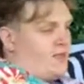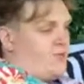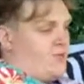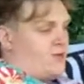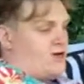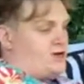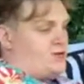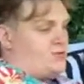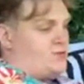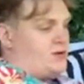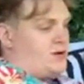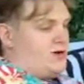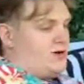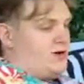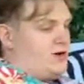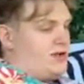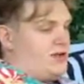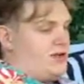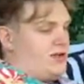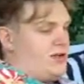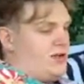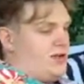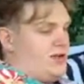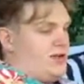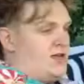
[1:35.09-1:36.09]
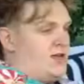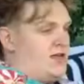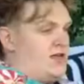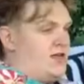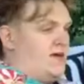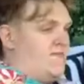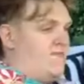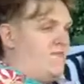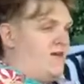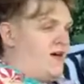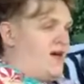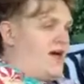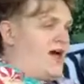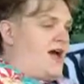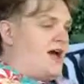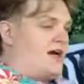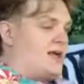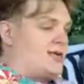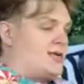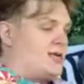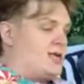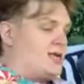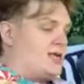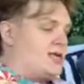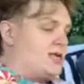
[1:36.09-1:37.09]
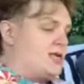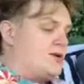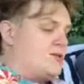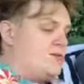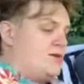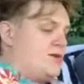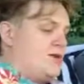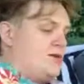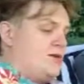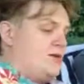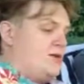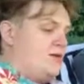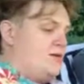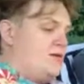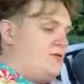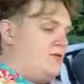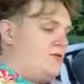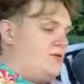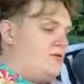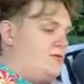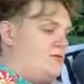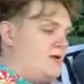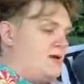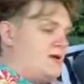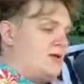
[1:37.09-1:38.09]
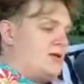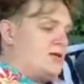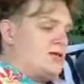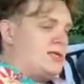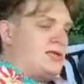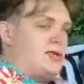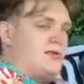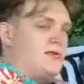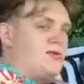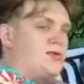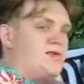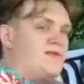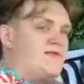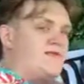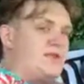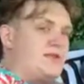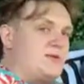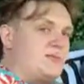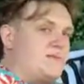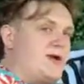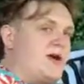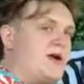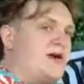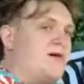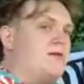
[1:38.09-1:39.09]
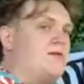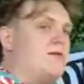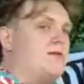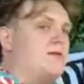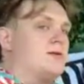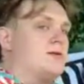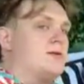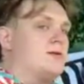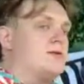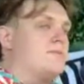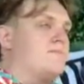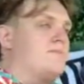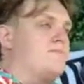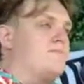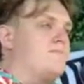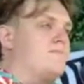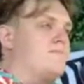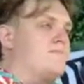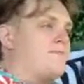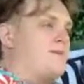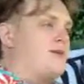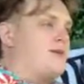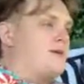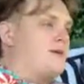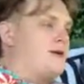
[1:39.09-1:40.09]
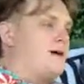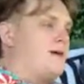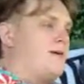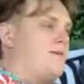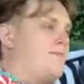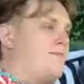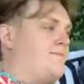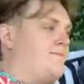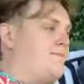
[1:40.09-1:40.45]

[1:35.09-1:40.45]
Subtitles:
Which would give her access to a new series of spells. Okay?